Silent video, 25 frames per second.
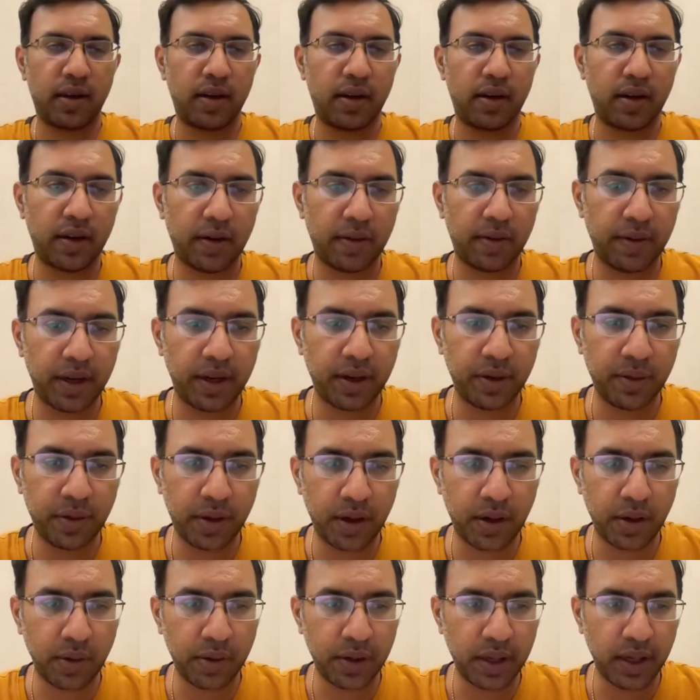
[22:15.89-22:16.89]
When you
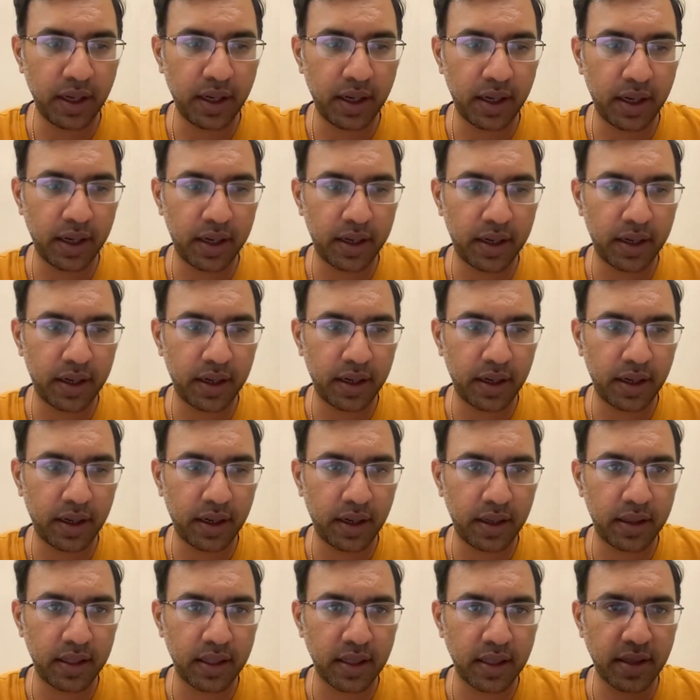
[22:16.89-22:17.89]
are looking at
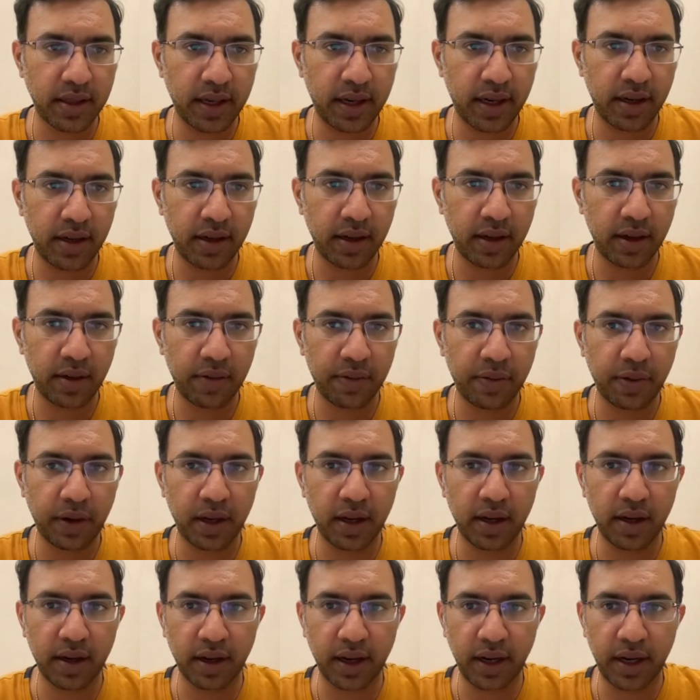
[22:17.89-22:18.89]
this entire
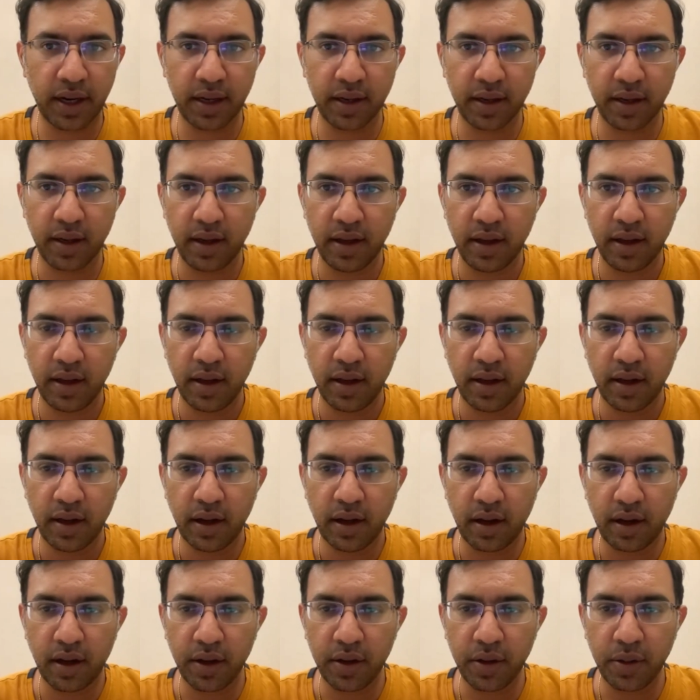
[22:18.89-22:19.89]
funnel, right?
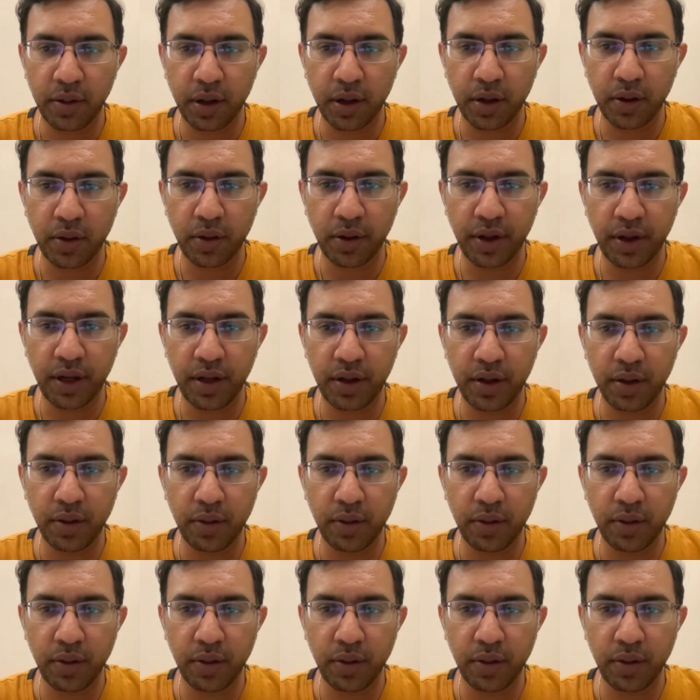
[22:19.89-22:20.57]
You are going